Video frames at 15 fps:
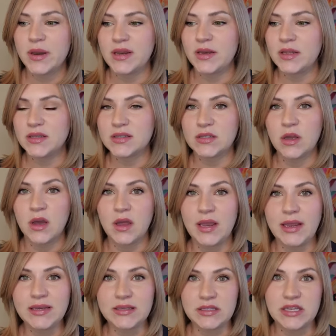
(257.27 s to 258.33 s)
but it is
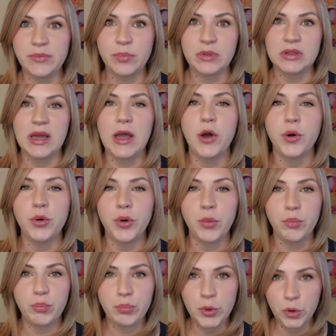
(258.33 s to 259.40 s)
not a deep,
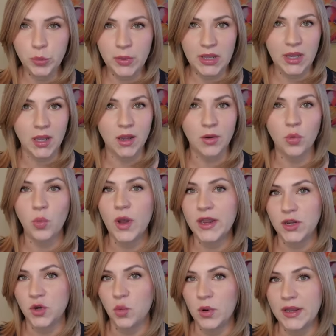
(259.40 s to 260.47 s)
loud, booming
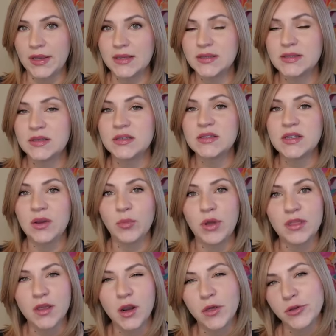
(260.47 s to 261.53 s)
white noise the same
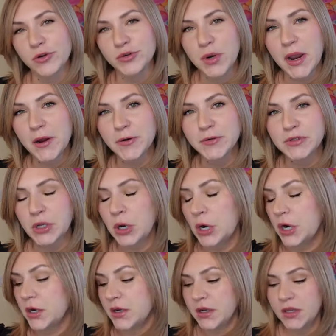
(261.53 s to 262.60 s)
way that other dryers
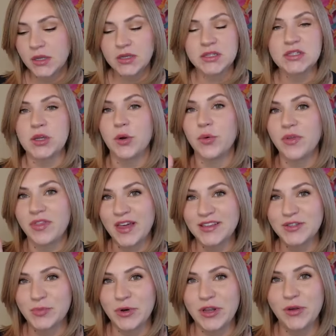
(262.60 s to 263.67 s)
are. So
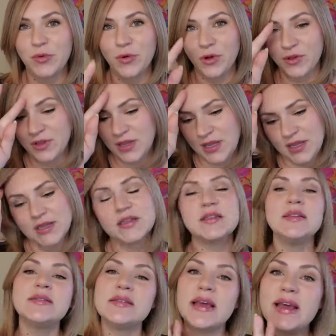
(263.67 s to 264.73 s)
that's pretty cool.
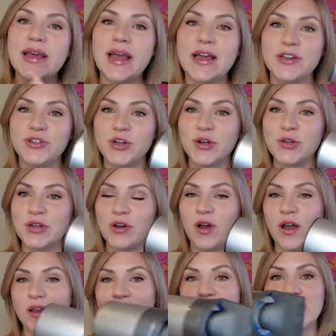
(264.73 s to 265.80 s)
Since I had turned it
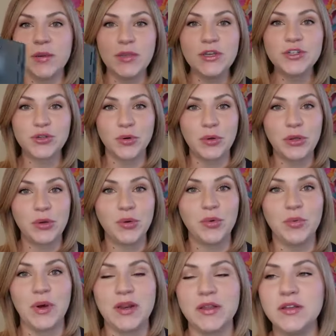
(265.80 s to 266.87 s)
on, let me show
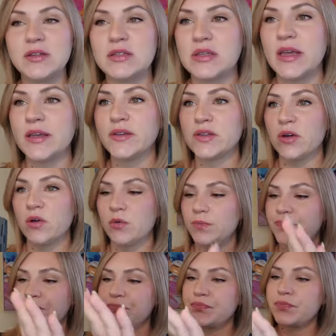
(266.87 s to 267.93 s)
you what it looks like.
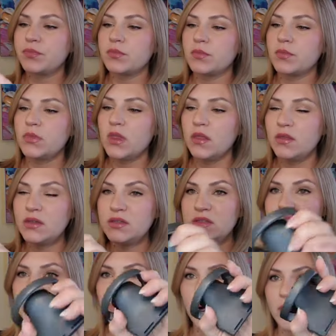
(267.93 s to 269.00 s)
So
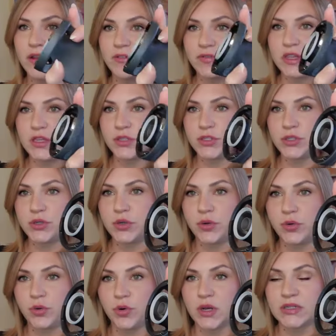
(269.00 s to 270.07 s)
this is one of the
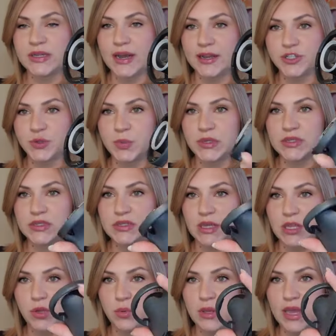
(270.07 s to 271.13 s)
2 attachments
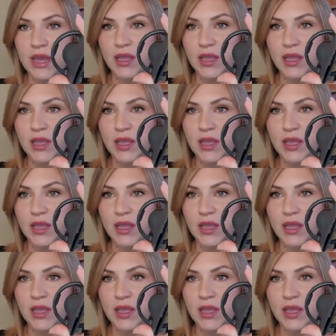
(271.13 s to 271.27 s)
that you